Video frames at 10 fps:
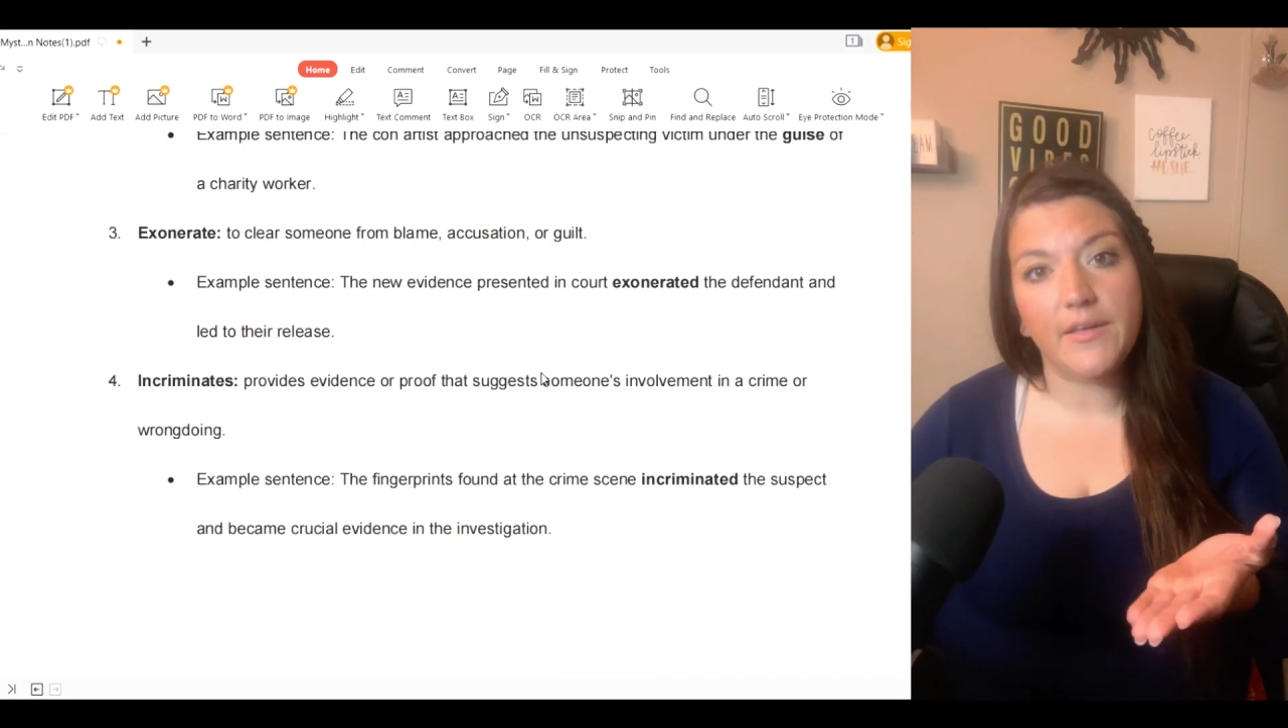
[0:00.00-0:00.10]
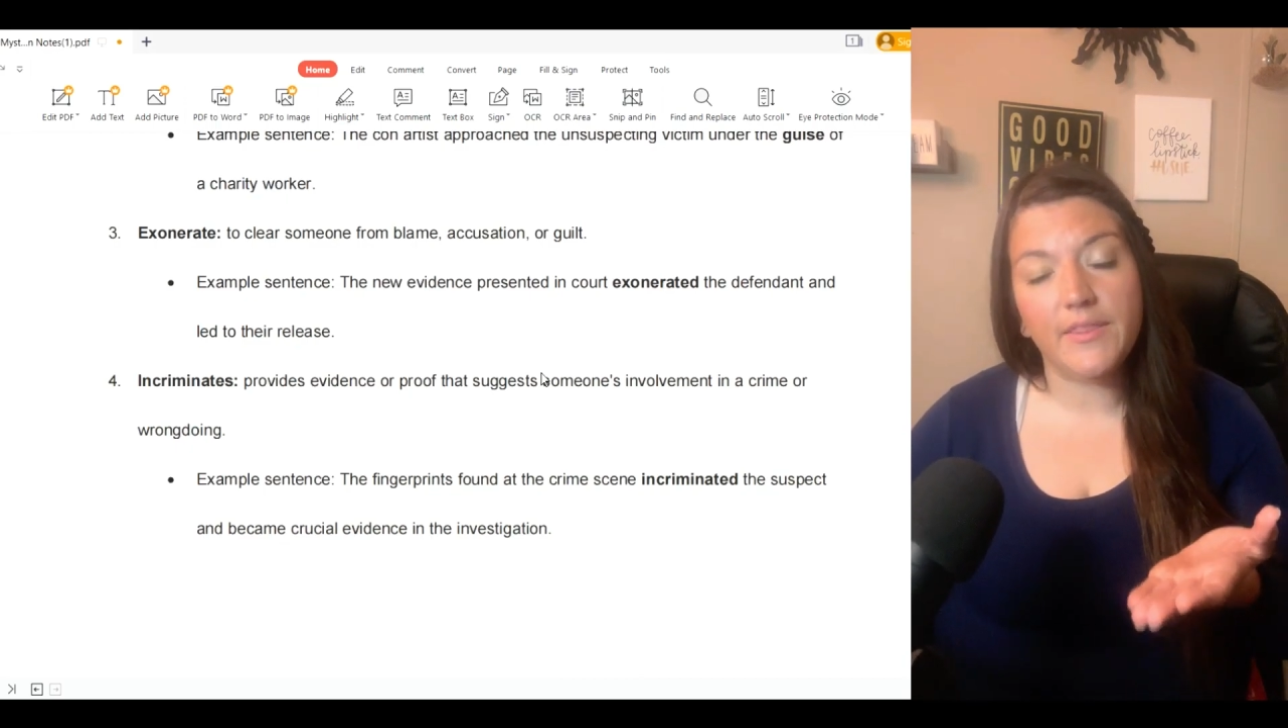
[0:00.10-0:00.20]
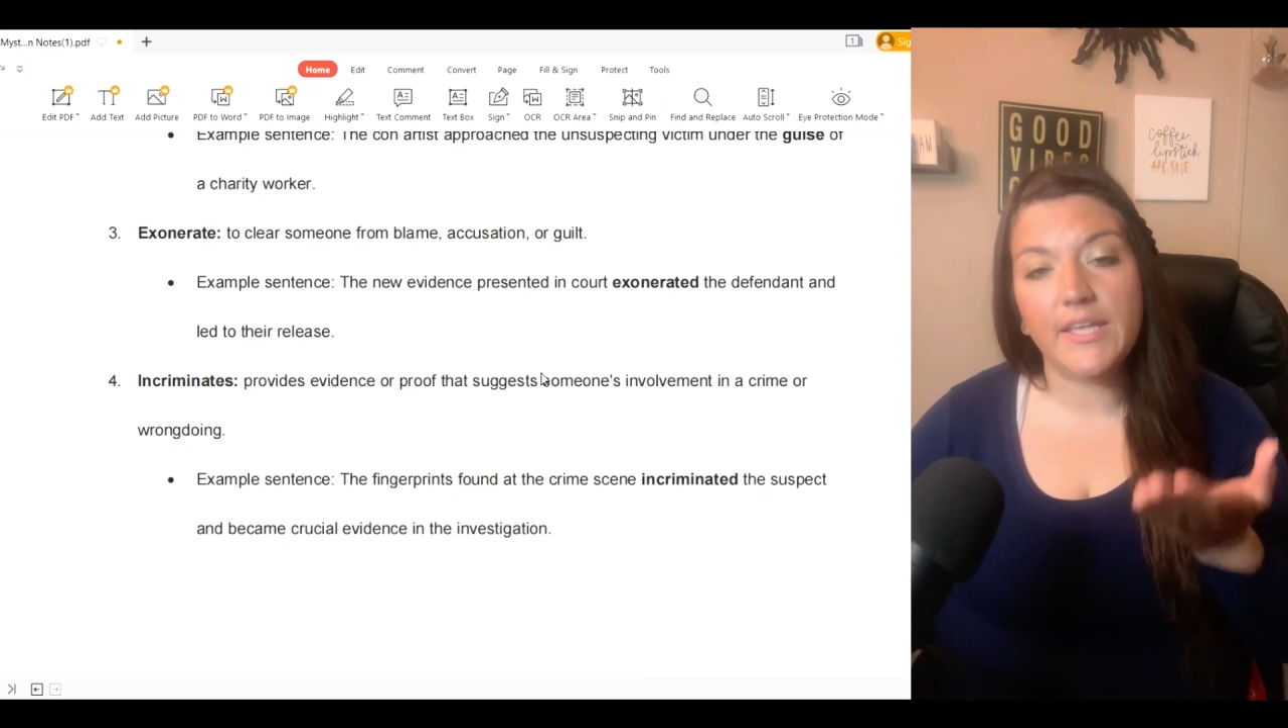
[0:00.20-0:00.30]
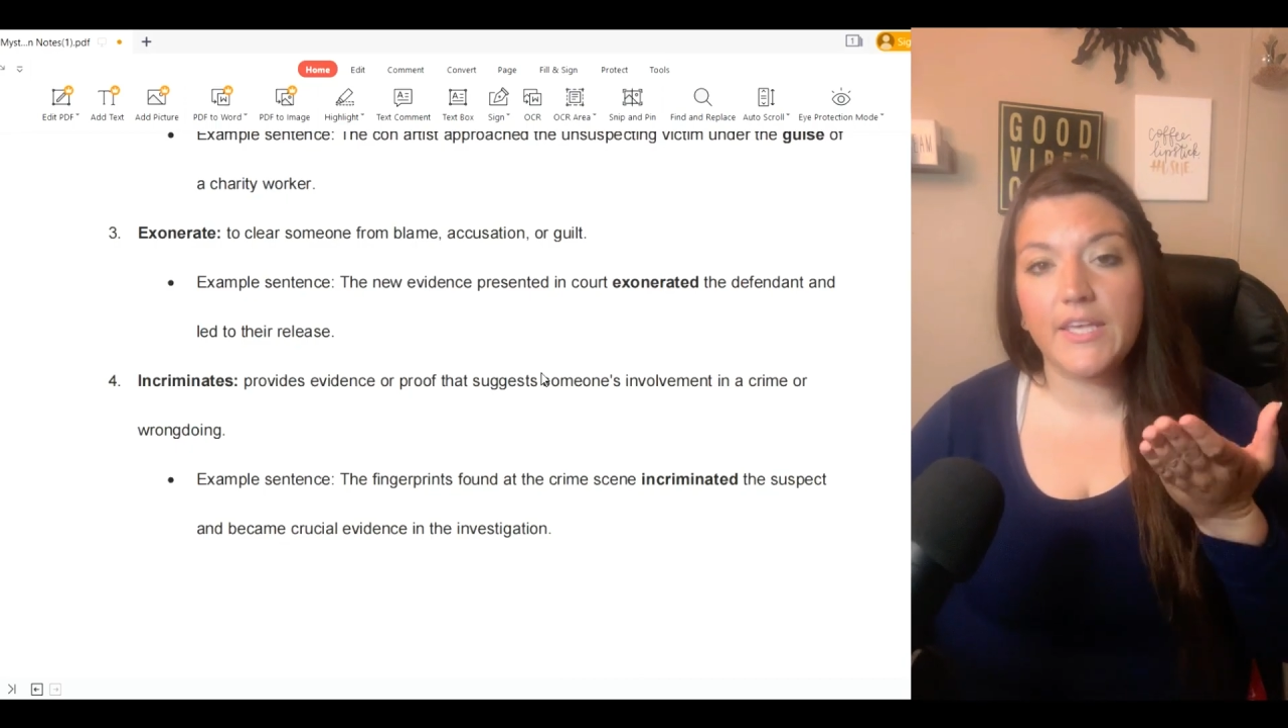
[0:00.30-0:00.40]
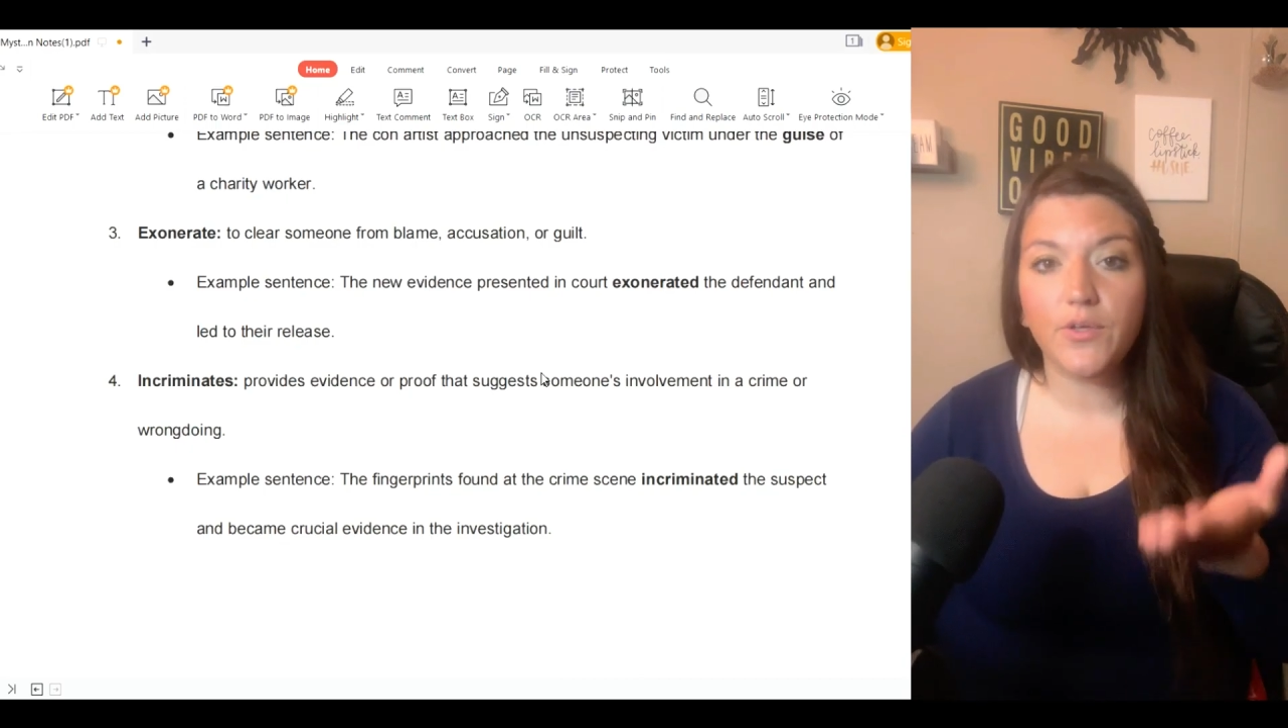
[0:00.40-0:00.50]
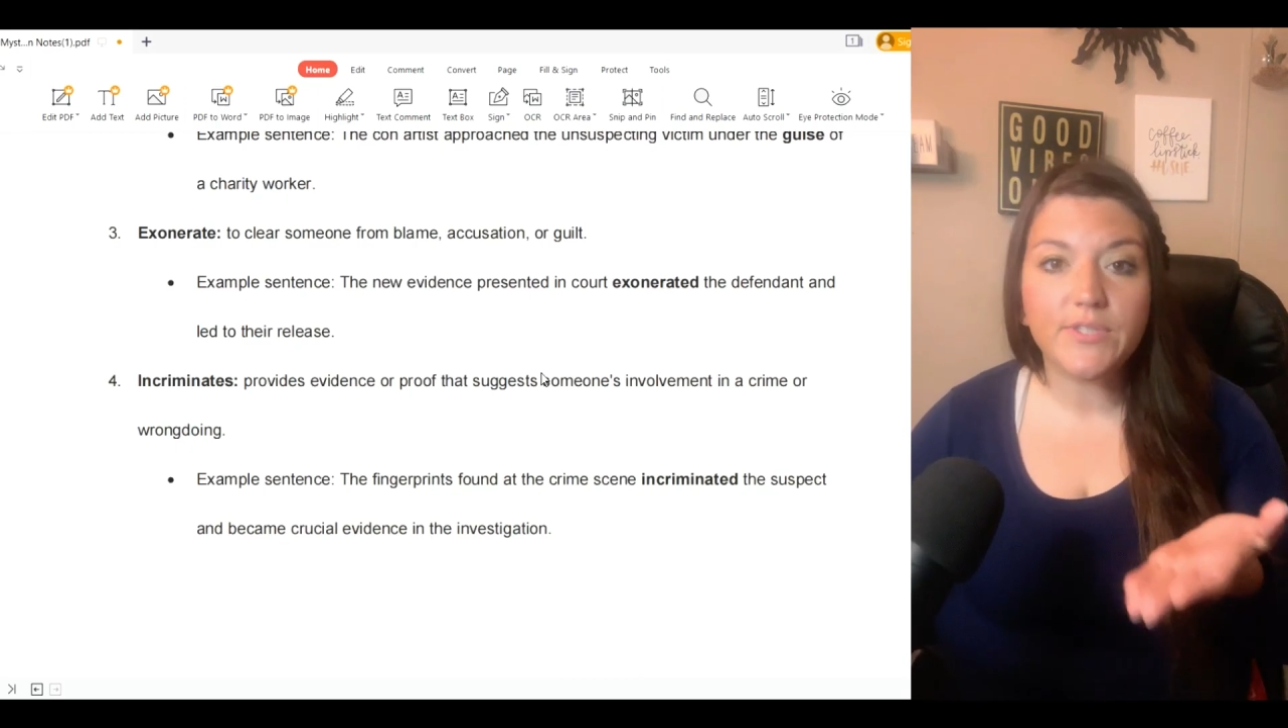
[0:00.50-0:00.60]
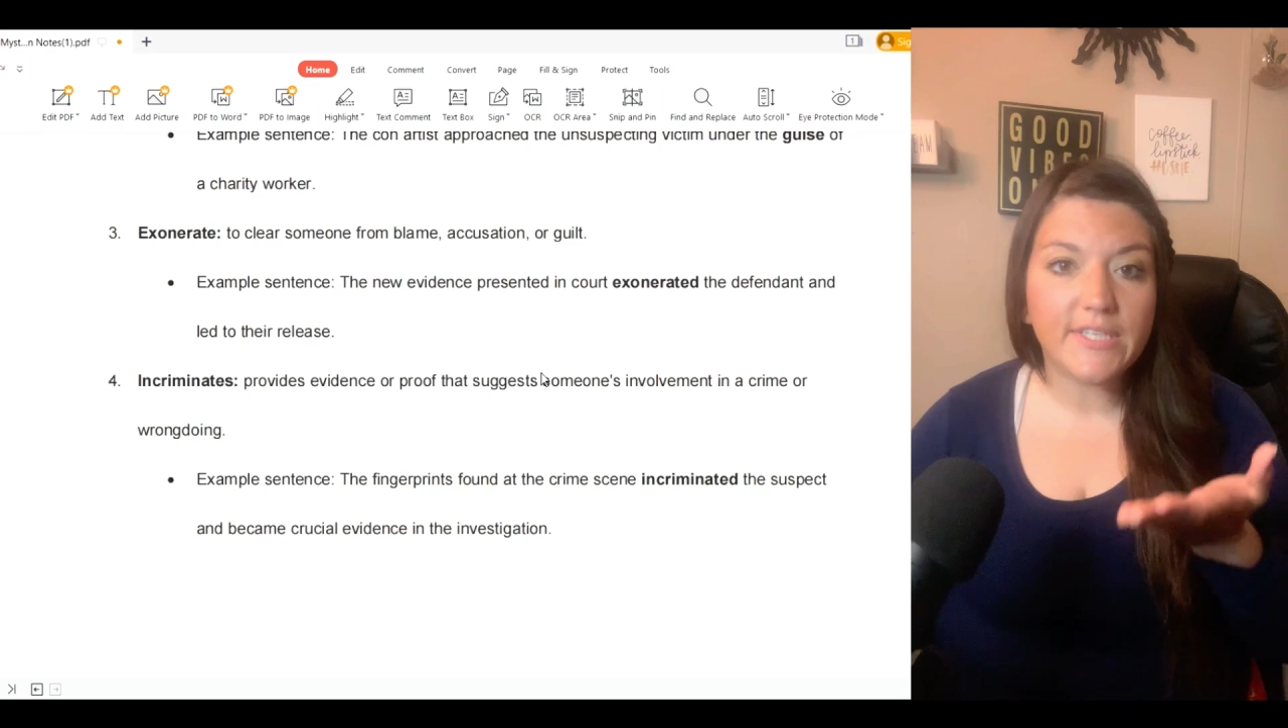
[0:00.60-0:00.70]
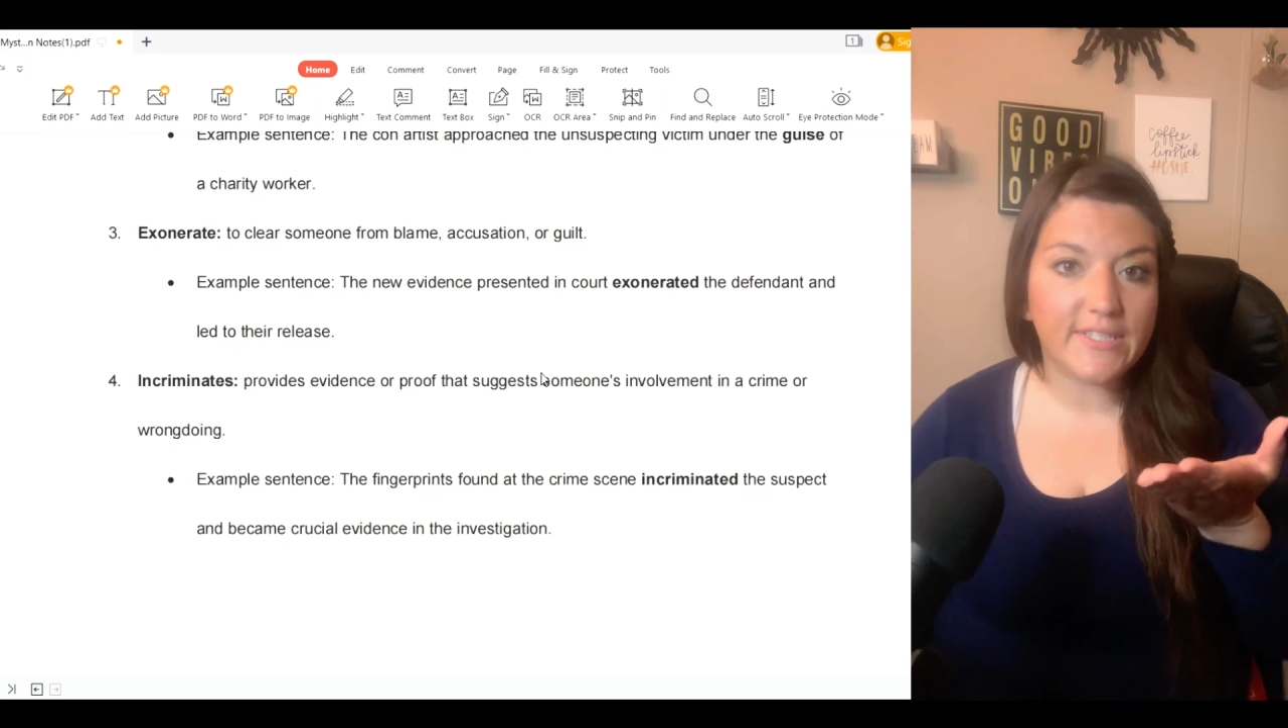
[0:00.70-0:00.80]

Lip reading: the guilty